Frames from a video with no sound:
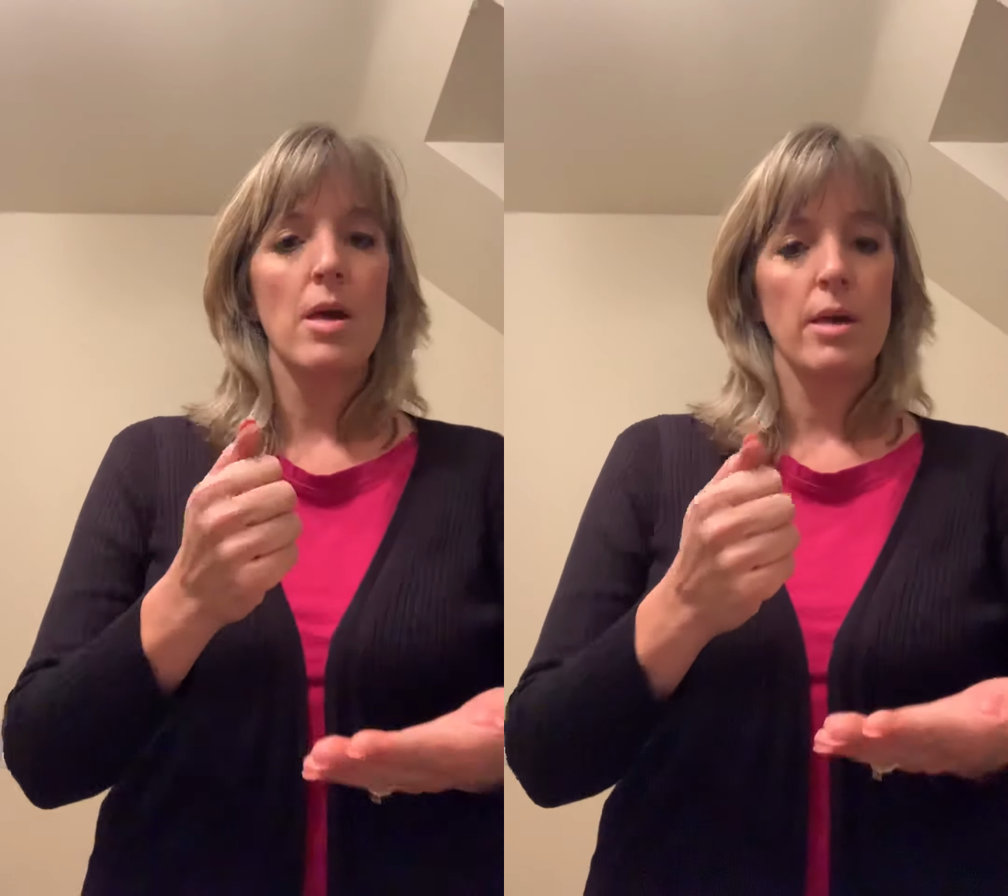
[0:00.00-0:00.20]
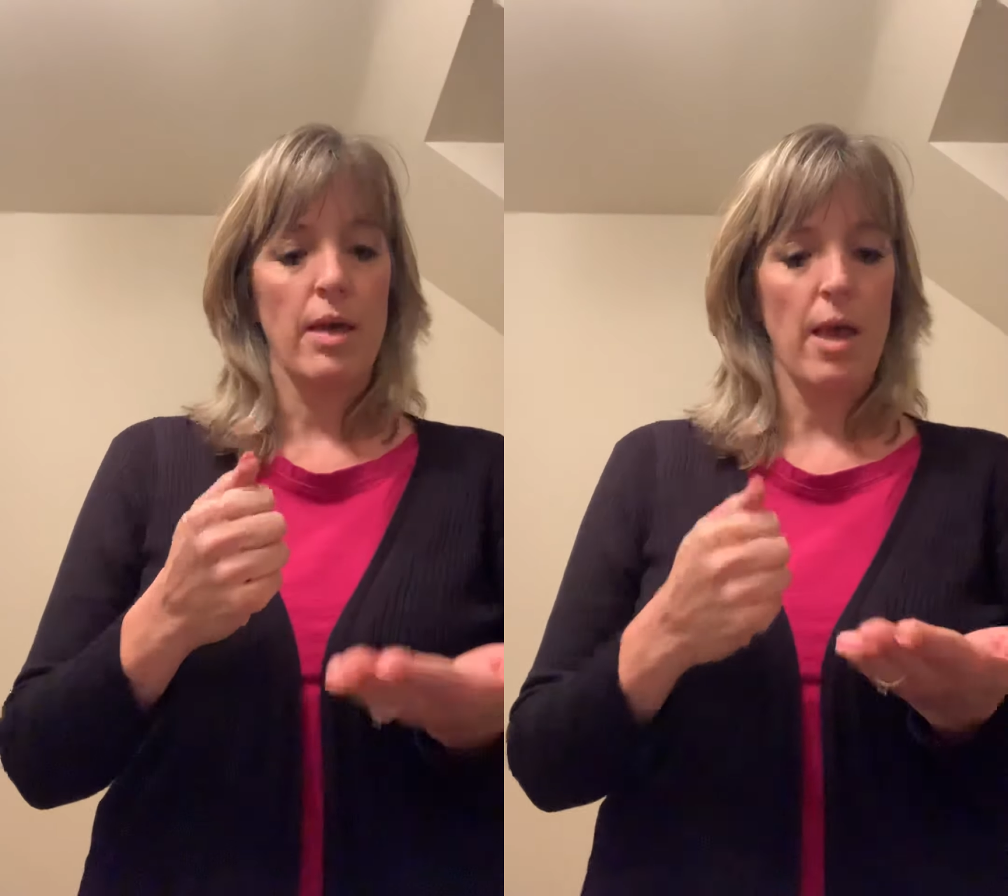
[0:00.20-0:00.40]

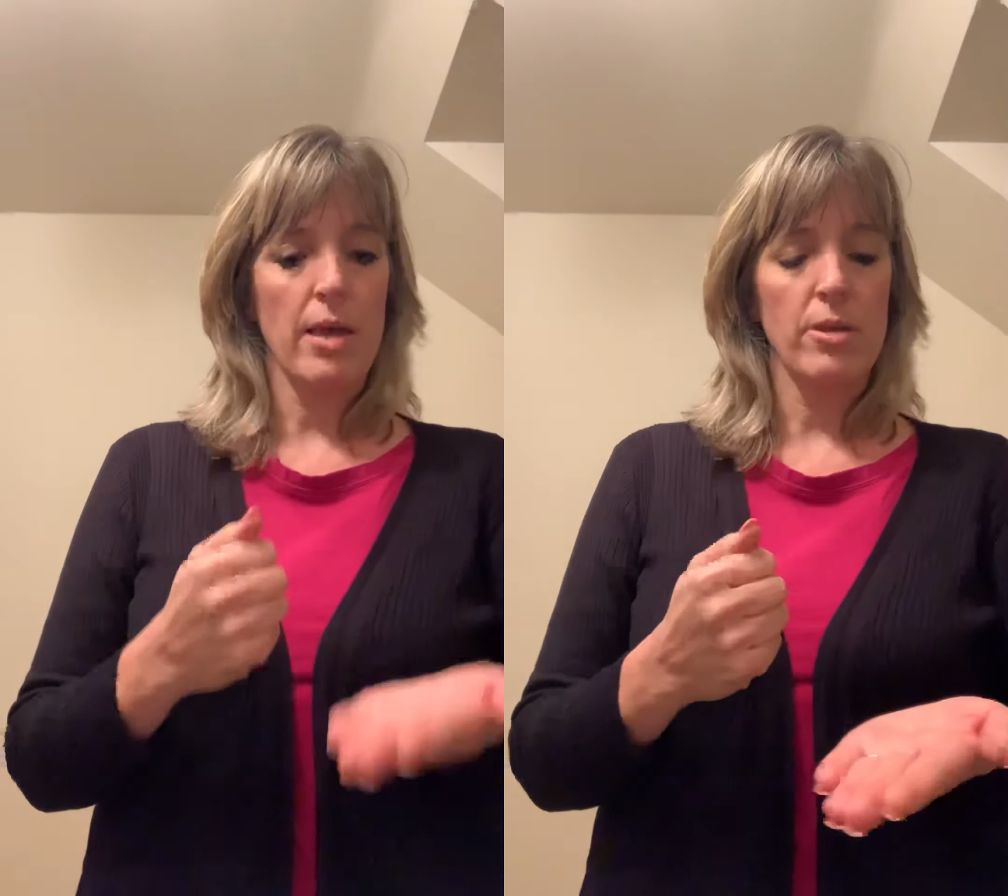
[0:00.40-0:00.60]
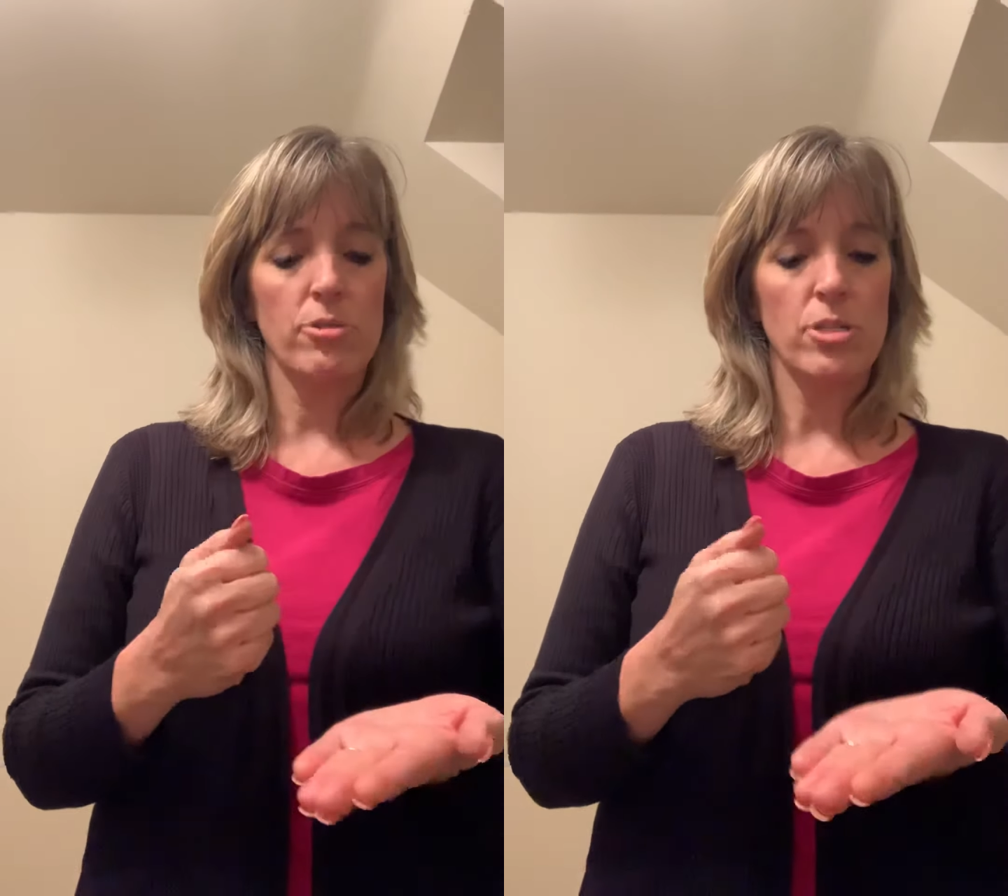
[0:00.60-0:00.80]
Okay,
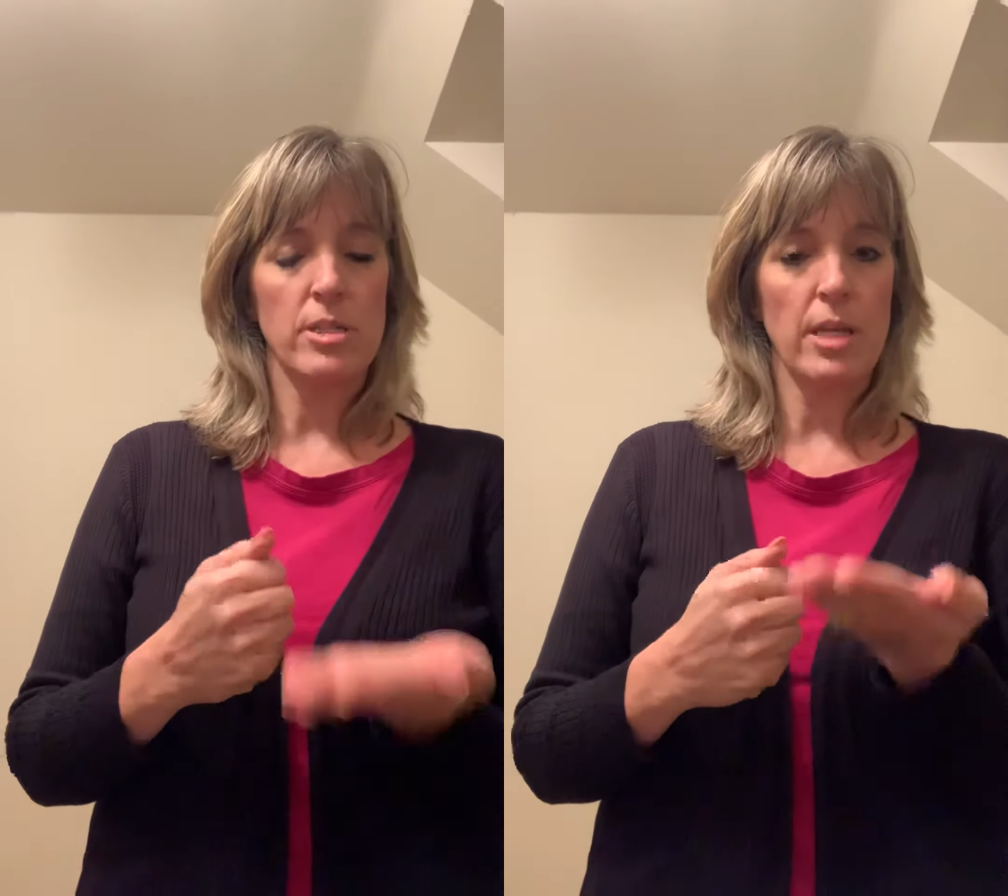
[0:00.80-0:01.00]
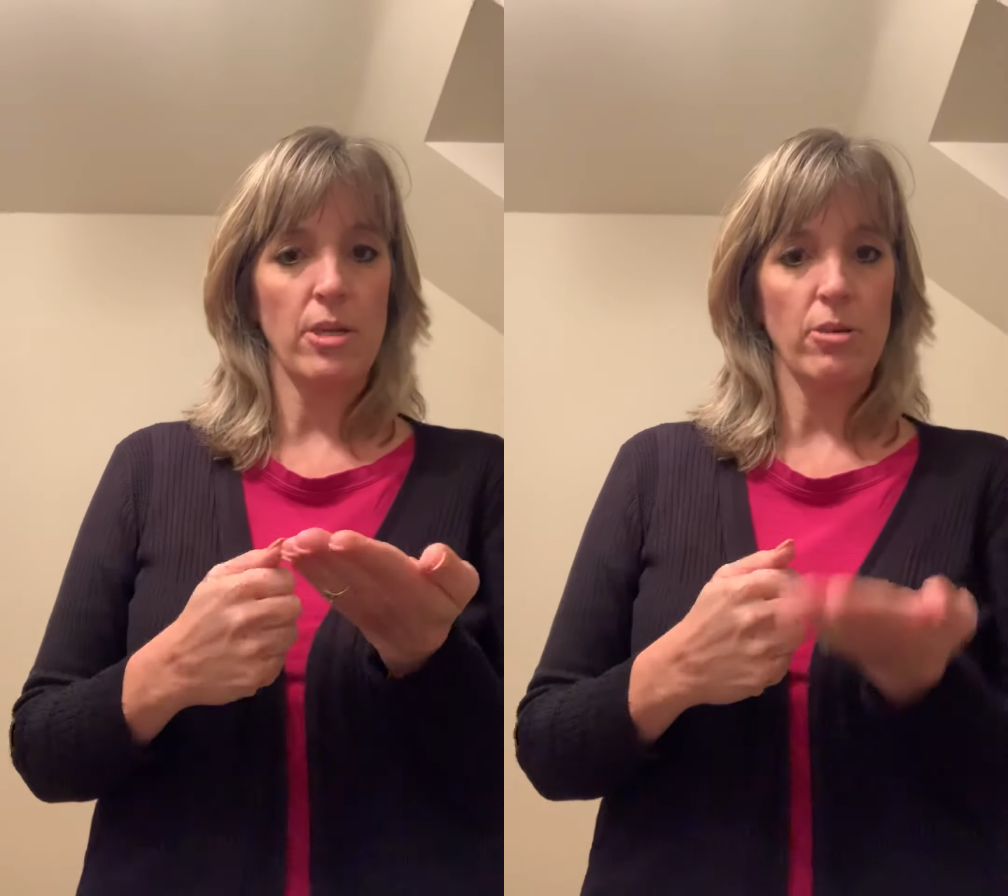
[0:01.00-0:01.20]
you just
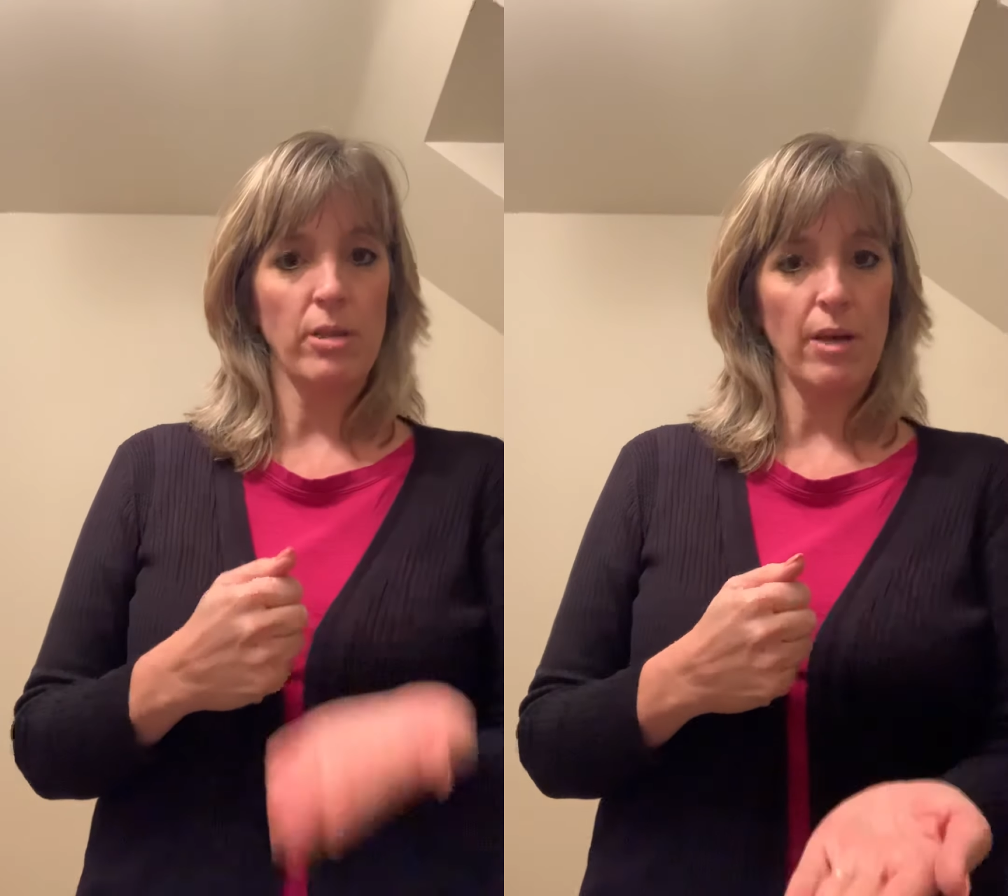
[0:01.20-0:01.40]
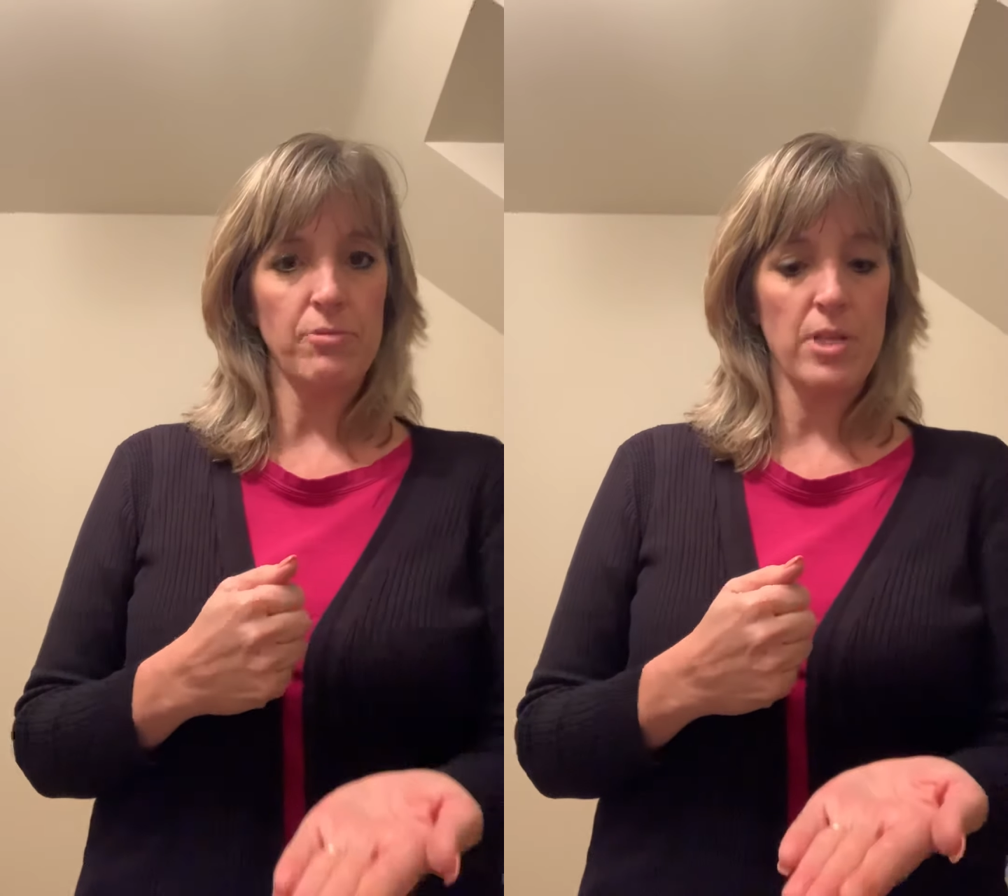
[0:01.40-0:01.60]
take your left